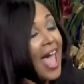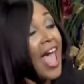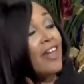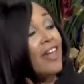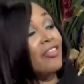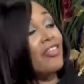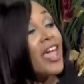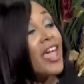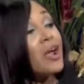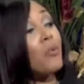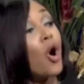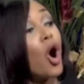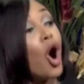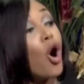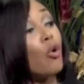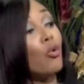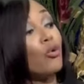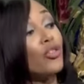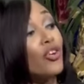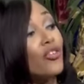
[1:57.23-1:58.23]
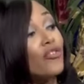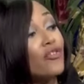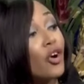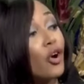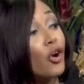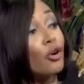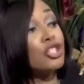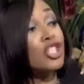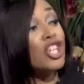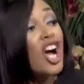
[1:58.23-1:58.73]
And they were on the
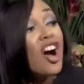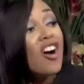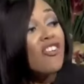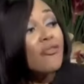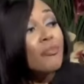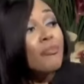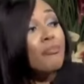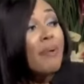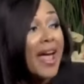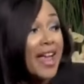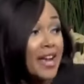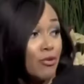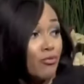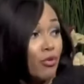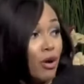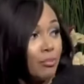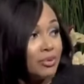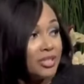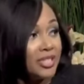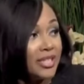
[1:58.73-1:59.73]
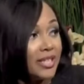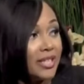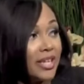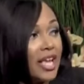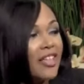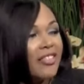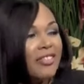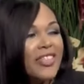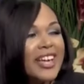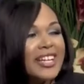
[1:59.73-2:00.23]
verge of
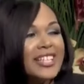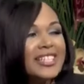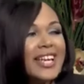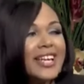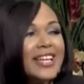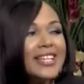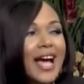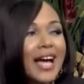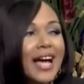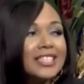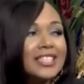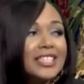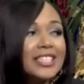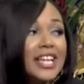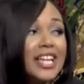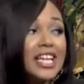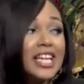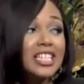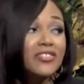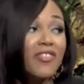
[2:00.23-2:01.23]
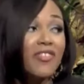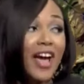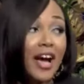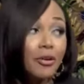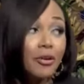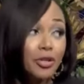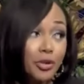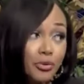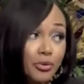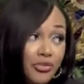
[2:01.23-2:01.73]
bankruptcy. They did not see his
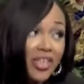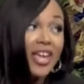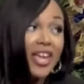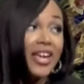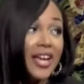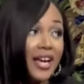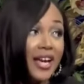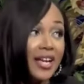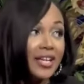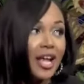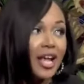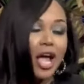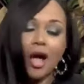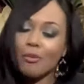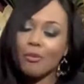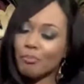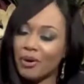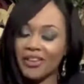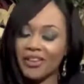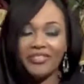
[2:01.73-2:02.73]
value then, but